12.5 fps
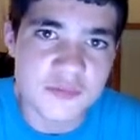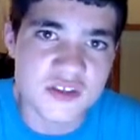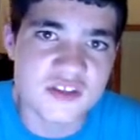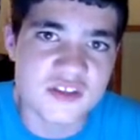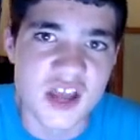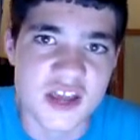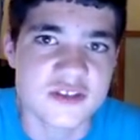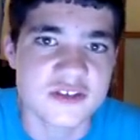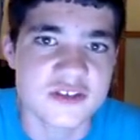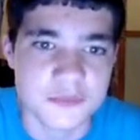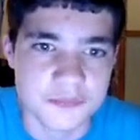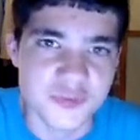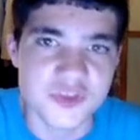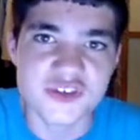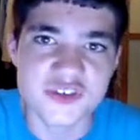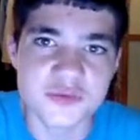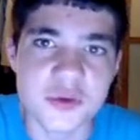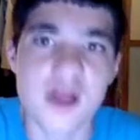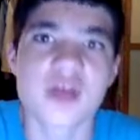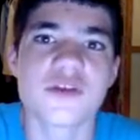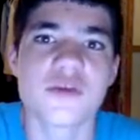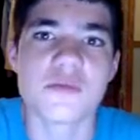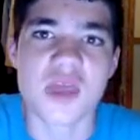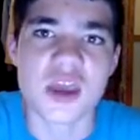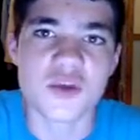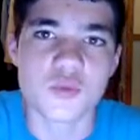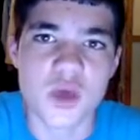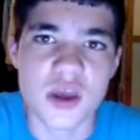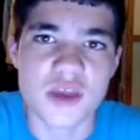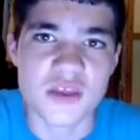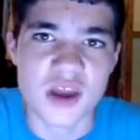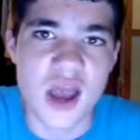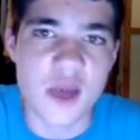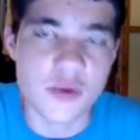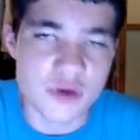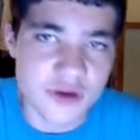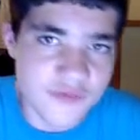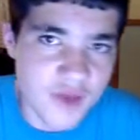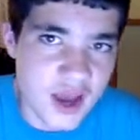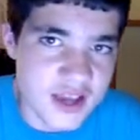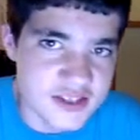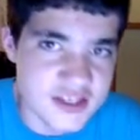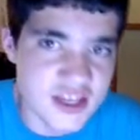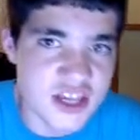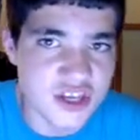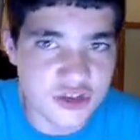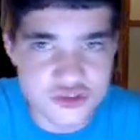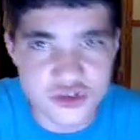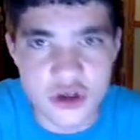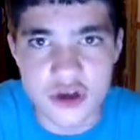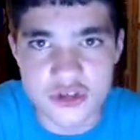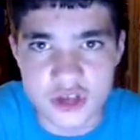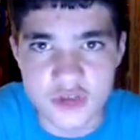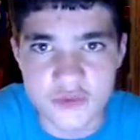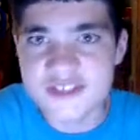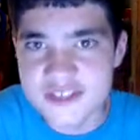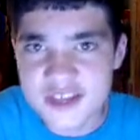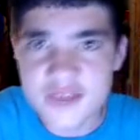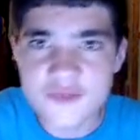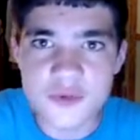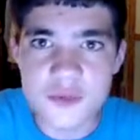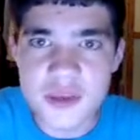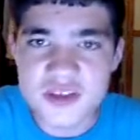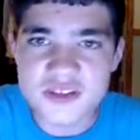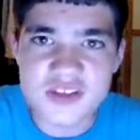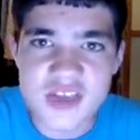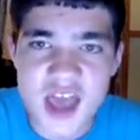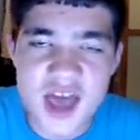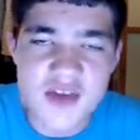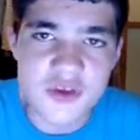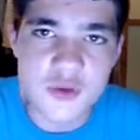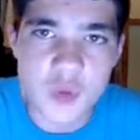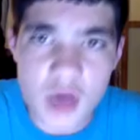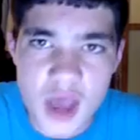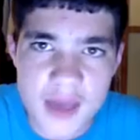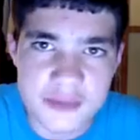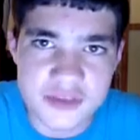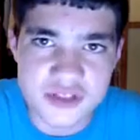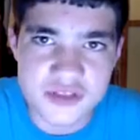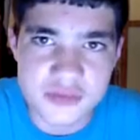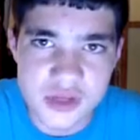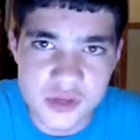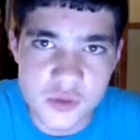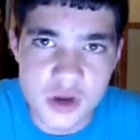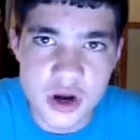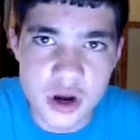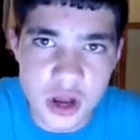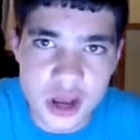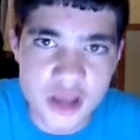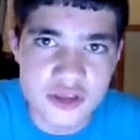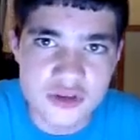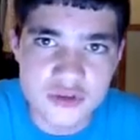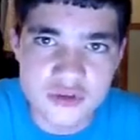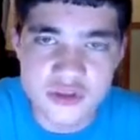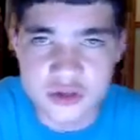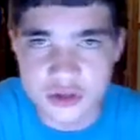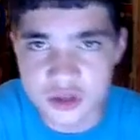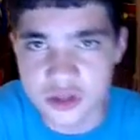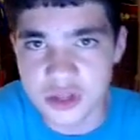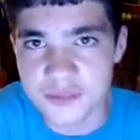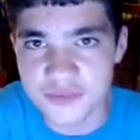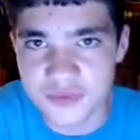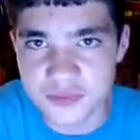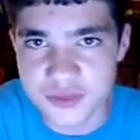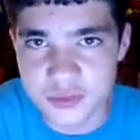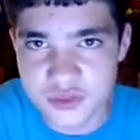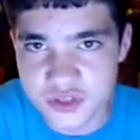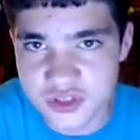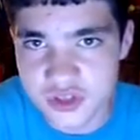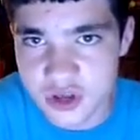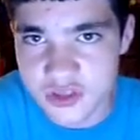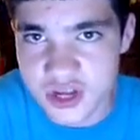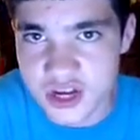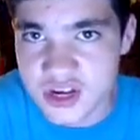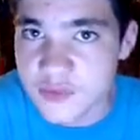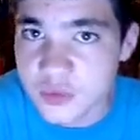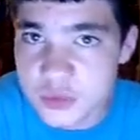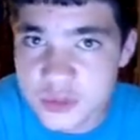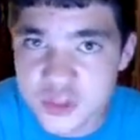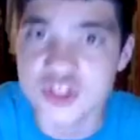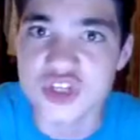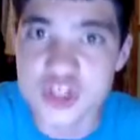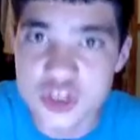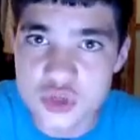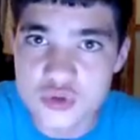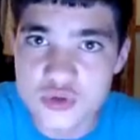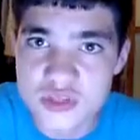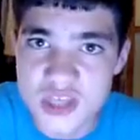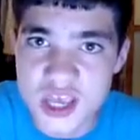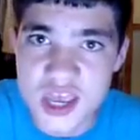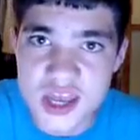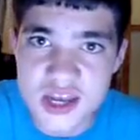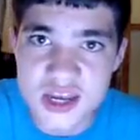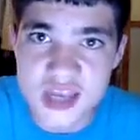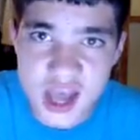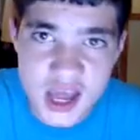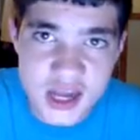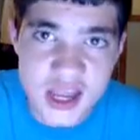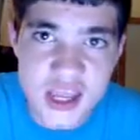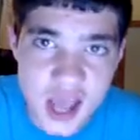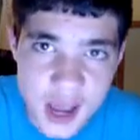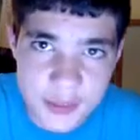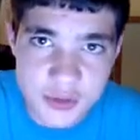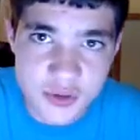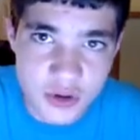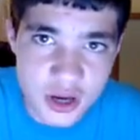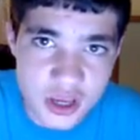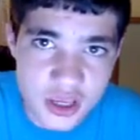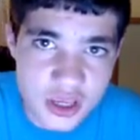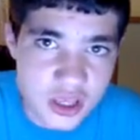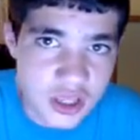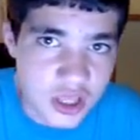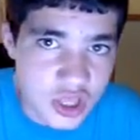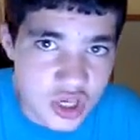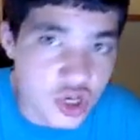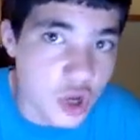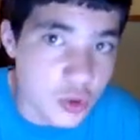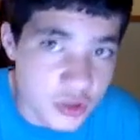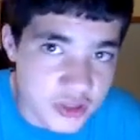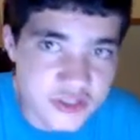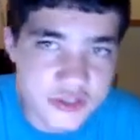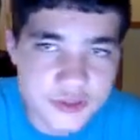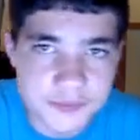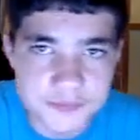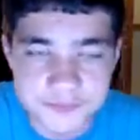it's nice. This is probably the main way that I would advise getting your songs on. It's safe from basically having what happened to me, where I used a clip from someone's song that I didn't have permission to use, and it got a copyright notice.